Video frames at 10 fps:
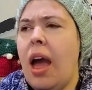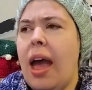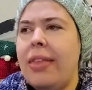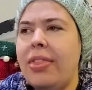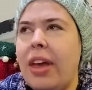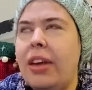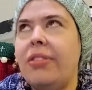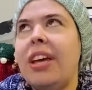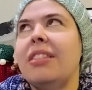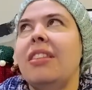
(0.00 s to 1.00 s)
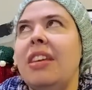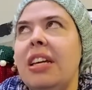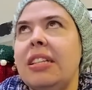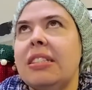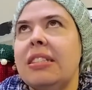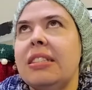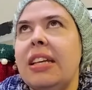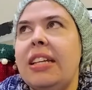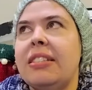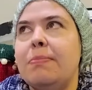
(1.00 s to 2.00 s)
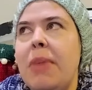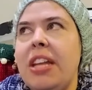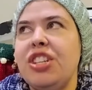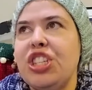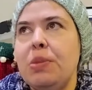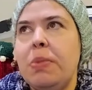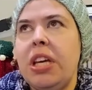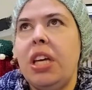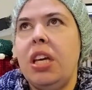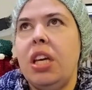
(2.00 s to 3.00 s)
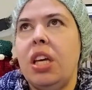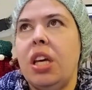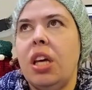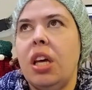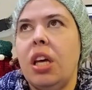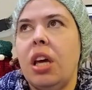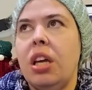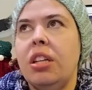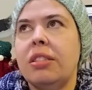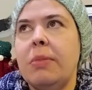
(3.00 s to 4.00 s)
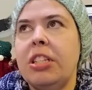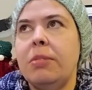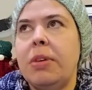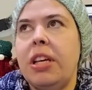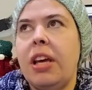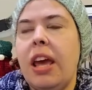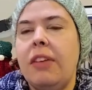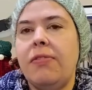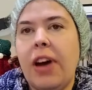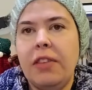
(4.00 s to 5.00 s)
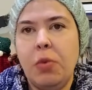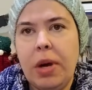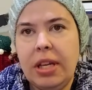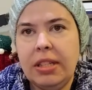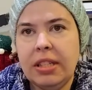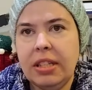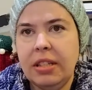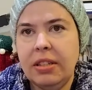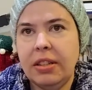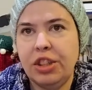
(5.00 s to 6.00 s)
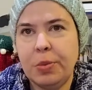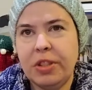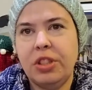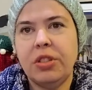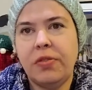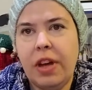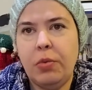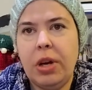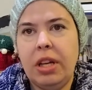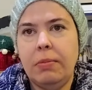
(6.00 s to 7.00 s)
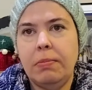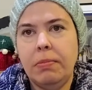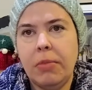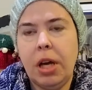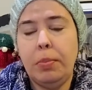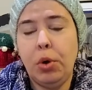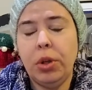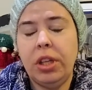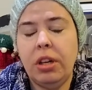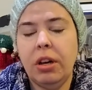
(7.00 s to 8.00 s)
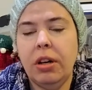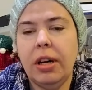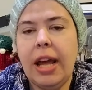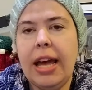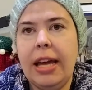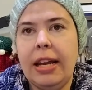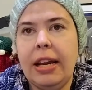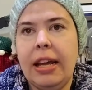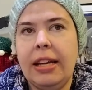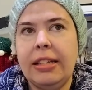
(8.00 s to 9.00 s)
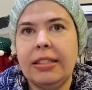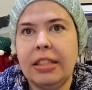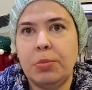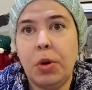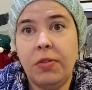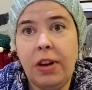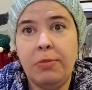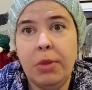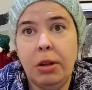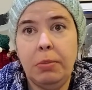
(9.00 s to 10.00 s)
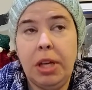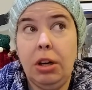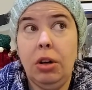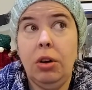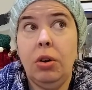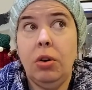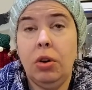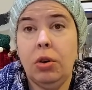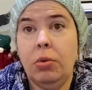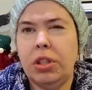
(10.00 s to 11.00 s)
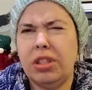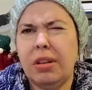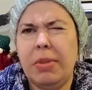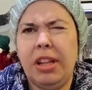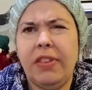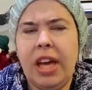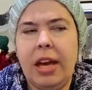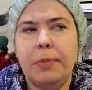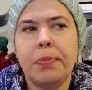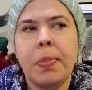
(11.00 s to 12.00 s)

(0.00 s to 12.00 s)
and like the thing is it's meant to be a 5-weight. You're supposed to use a 5-weight bulky yarn and a 6.5 millimeter hook, which is I believe a K.